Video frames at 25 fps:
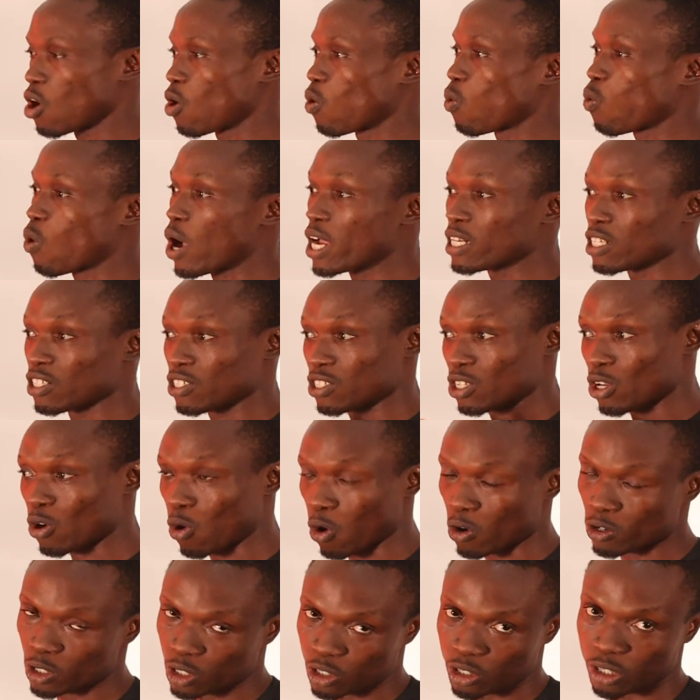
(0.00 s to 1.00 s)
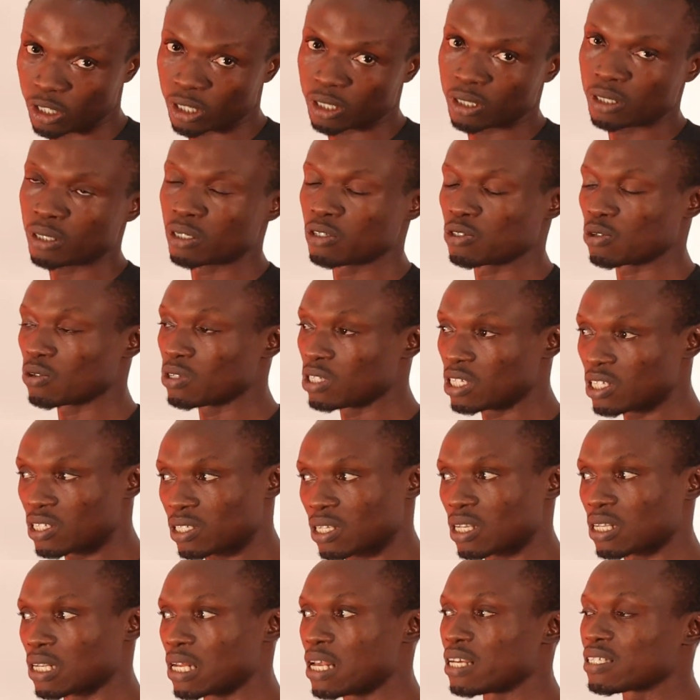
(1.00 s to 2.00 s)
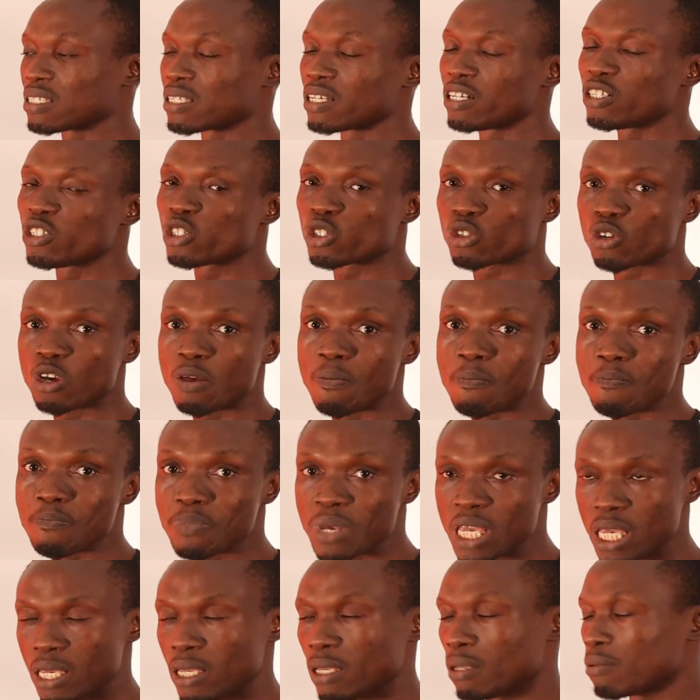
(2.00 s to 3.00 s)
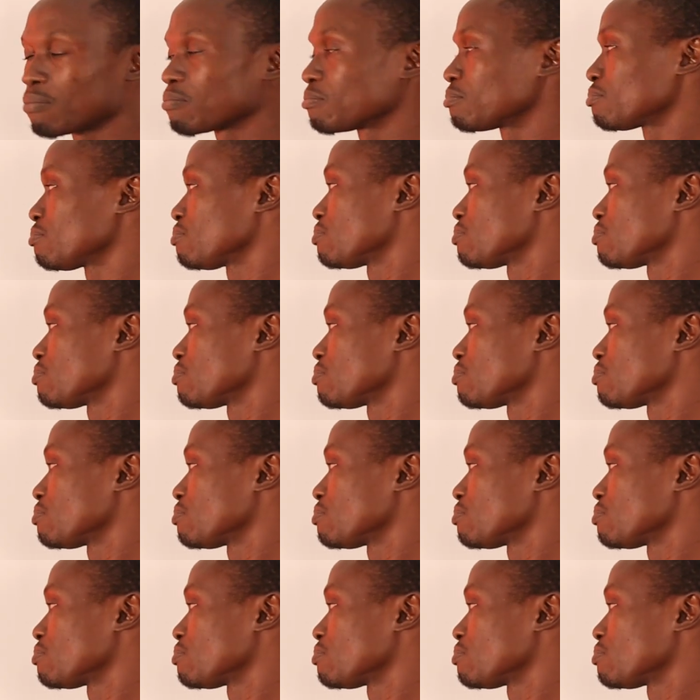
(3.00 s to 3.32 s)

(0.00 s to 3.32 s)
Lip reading: while the second train, so in this case, let's say train B